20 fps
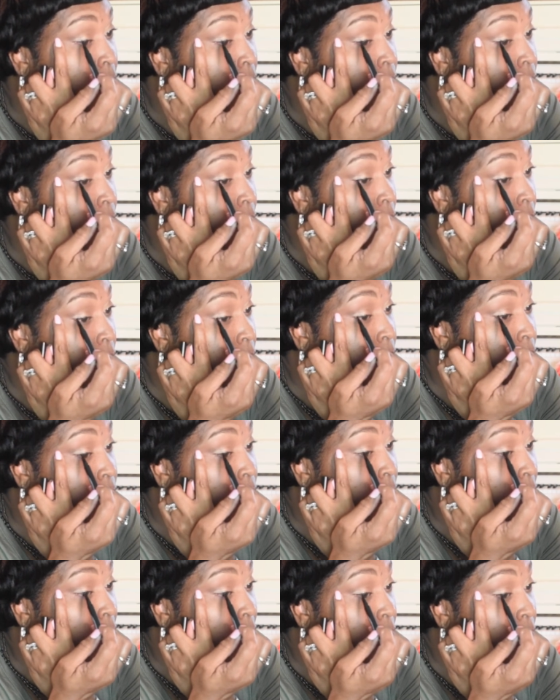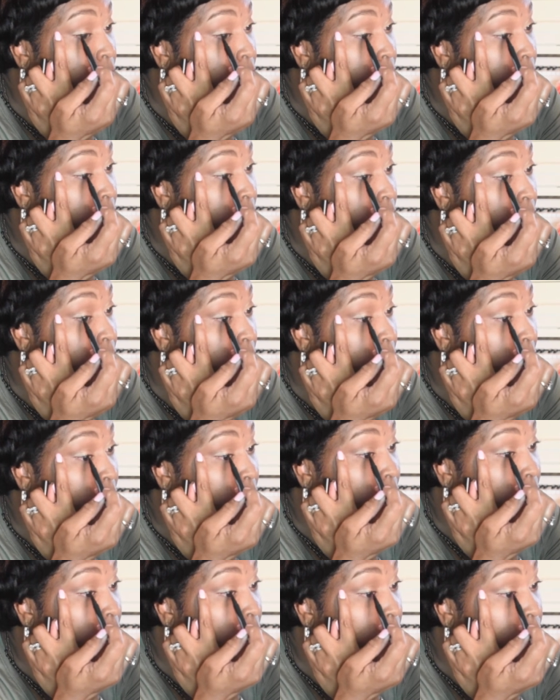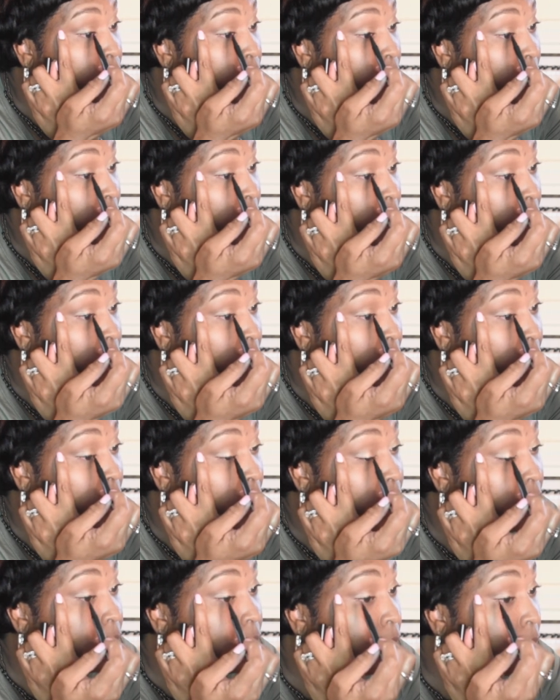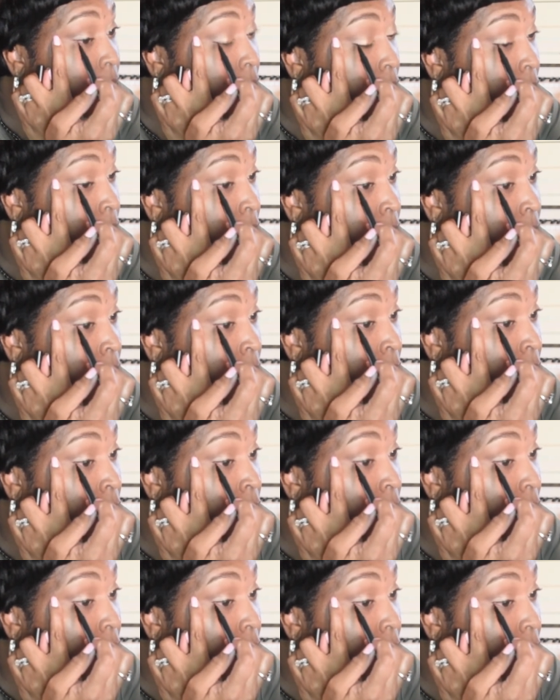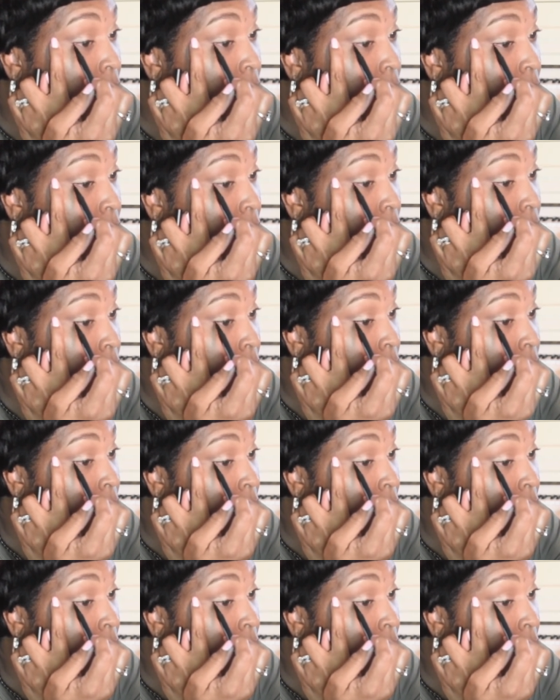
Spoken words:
First of all, I just learned that I have dry eyes, and